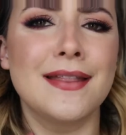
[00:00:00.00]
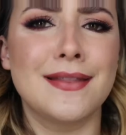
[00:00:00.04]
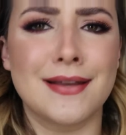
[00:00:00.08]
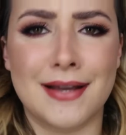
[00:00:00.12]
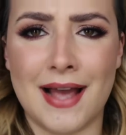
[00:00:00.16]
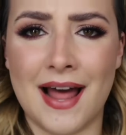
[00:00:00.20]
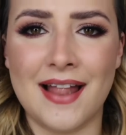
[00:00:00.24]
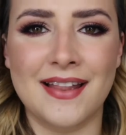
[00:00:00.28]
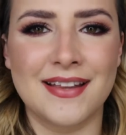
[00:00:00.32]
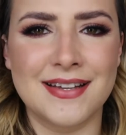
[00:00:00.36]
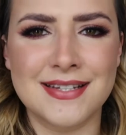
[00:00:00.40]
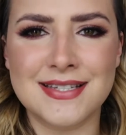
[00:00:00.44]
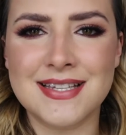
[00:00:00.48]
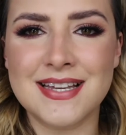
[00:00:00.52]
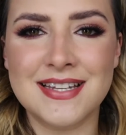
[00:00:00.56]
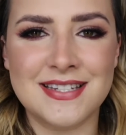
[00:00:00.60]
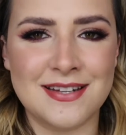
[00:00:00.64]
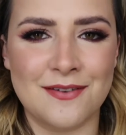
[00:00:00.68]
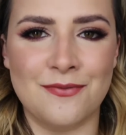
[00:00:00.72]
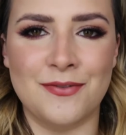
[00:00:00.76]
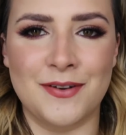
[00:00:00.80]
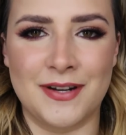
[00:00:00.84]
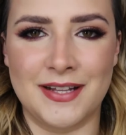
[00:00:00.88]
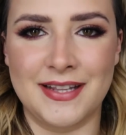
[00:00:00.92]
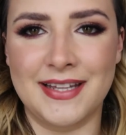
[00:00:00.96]
the colours are
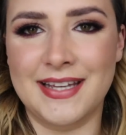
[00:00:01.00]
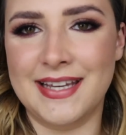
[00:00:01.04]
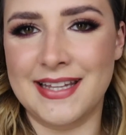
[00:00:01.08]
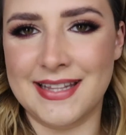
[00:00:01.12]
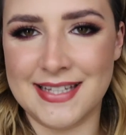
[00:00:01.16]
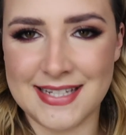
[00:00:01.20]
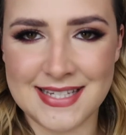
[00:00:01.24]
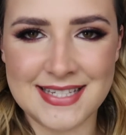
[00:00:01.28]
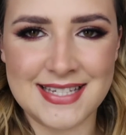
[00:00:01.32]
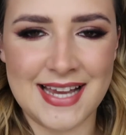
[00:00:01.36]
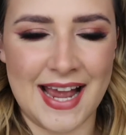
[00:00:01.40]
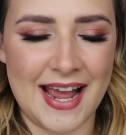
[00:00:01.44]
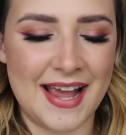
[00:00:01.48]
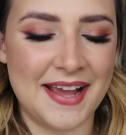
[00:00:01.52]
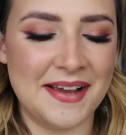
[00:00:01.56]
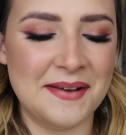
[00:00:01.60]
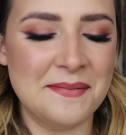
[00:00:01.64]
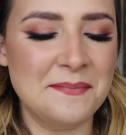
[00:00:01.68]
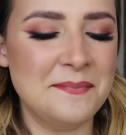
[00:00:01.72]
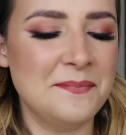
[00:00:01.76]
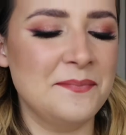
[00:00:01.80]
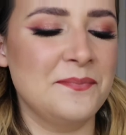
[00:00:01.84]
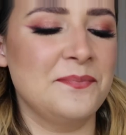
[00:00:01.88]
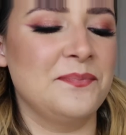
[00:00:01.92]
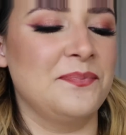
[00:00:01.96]
definitely the
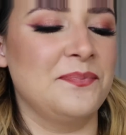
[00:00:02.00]
same.